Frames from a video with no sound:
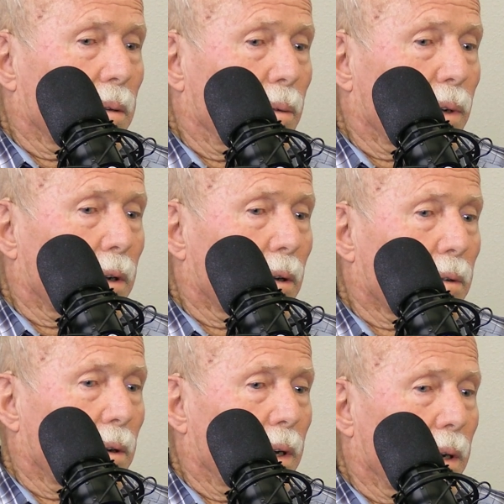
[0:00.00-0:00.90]
we'll go
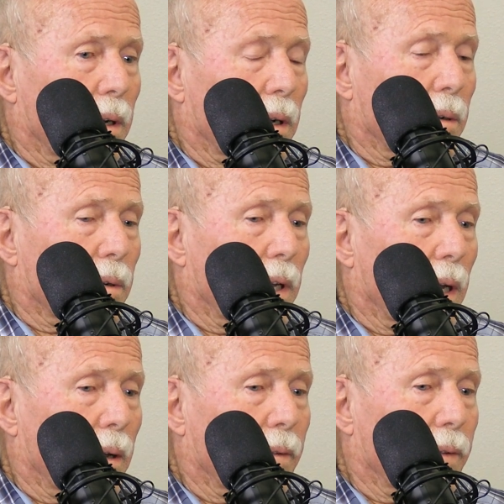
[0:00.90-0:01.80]
around. We
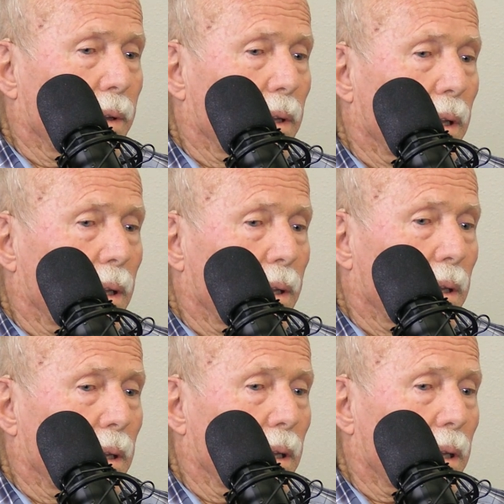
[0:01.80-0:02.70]
have
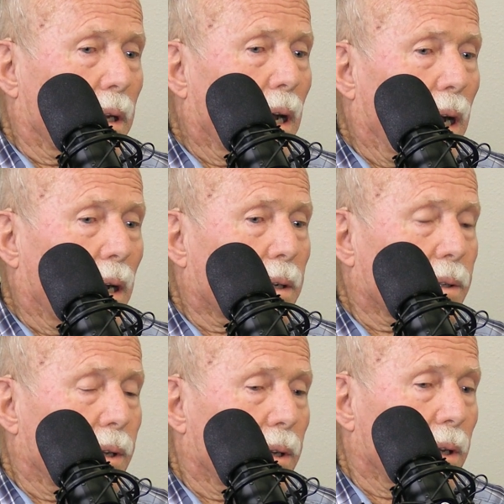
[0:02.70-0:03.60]

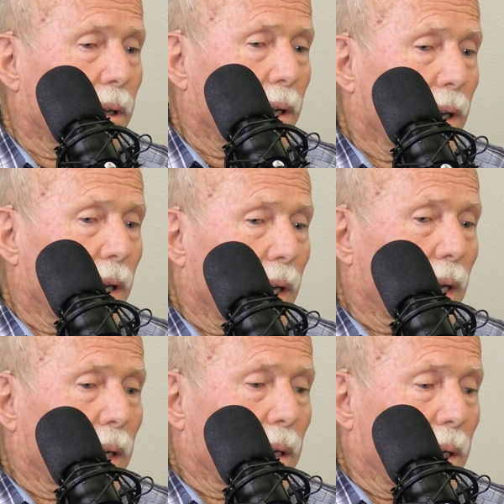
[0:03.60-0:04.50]
Cox.
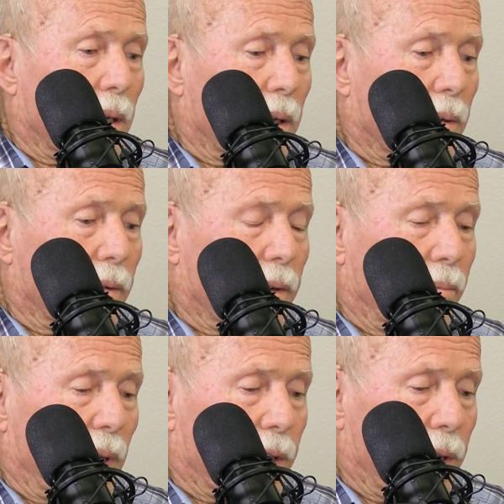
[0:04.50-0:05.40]
We've
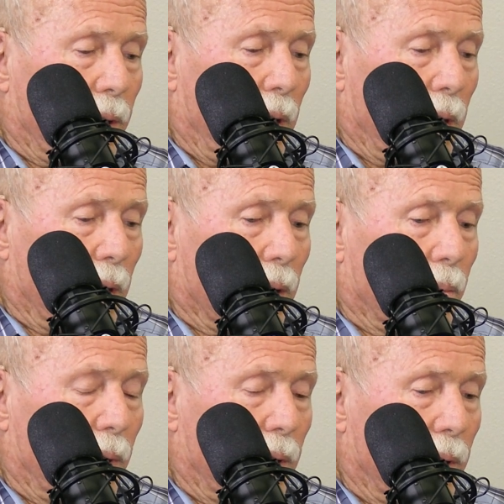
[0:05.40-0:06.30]
mentioned
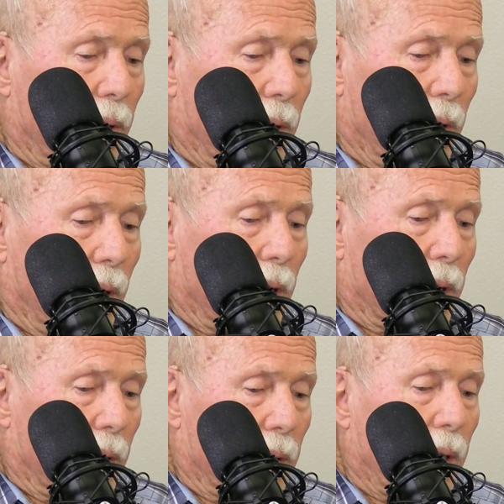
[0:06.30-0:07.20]
him.
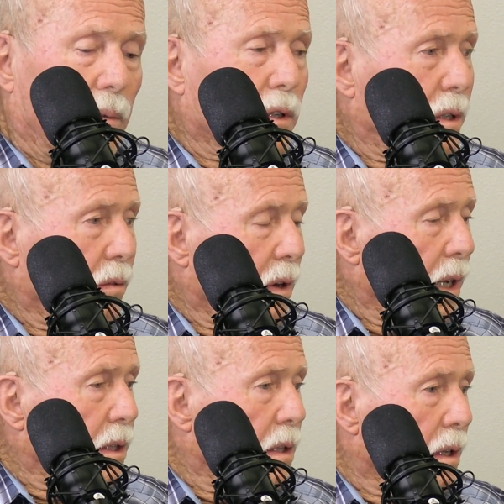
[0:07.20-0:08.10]
He was the
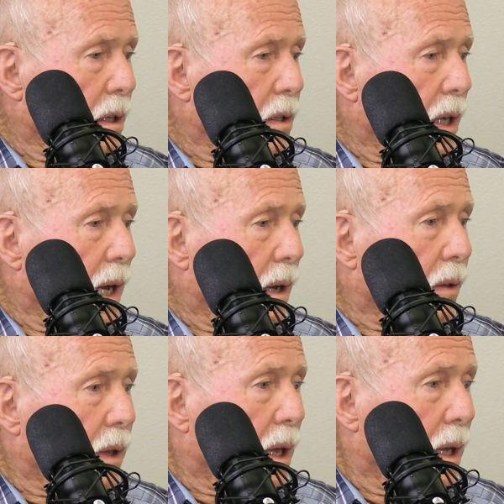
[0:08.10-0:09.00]
ranch to the
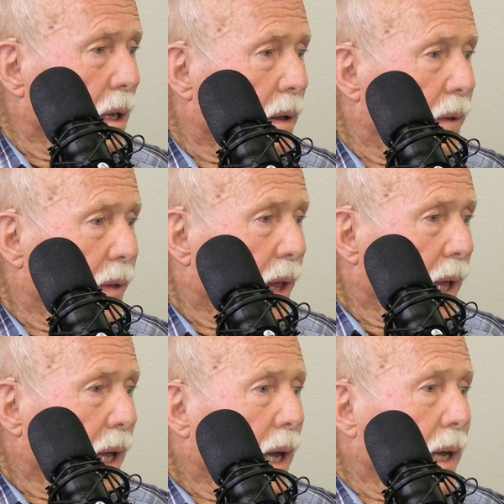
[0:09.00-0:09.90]
south, kind of.
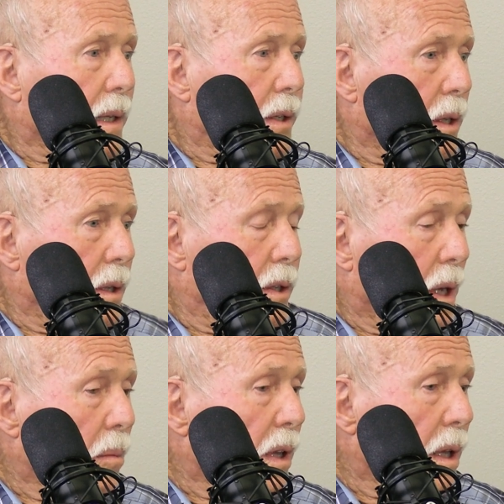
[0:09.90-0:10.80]
And
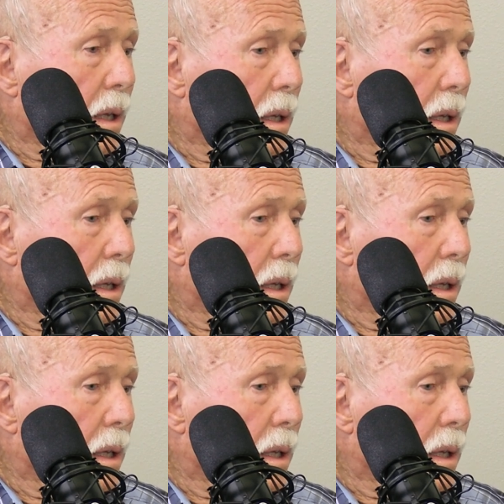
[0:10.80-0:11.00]
some of the